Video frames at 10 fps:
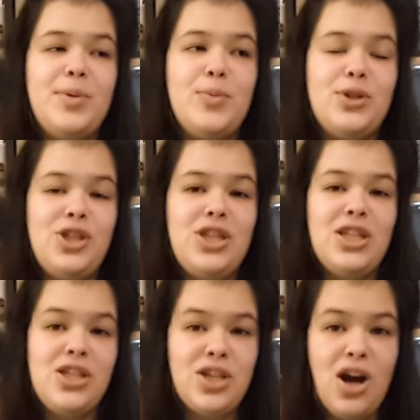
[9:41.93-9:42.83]
But what she
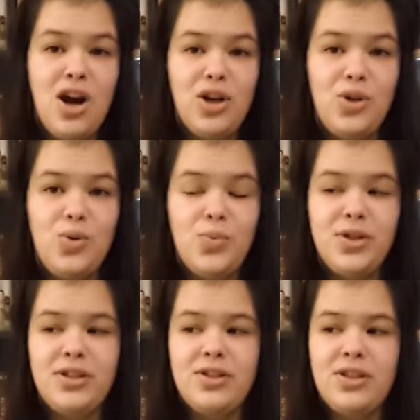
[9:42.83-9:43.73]
did in Tehanu
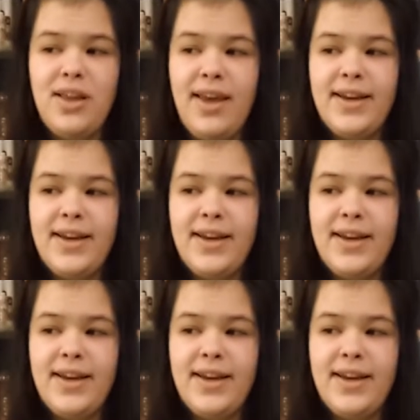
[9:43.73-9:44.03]
was